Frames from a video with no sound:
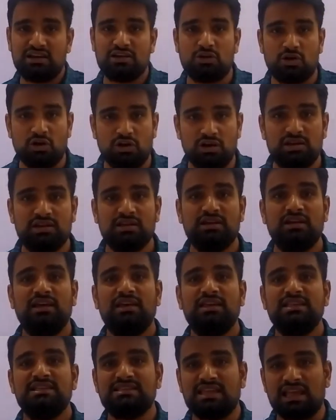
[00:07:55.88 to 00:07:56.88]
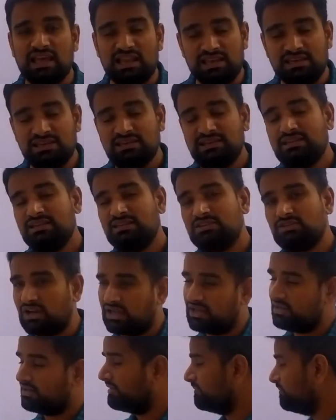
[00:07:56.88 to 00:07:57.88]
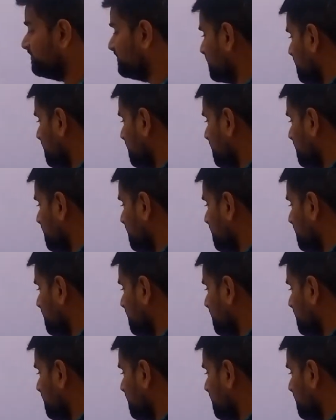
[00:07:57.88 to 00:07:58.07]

are called scalene triangle.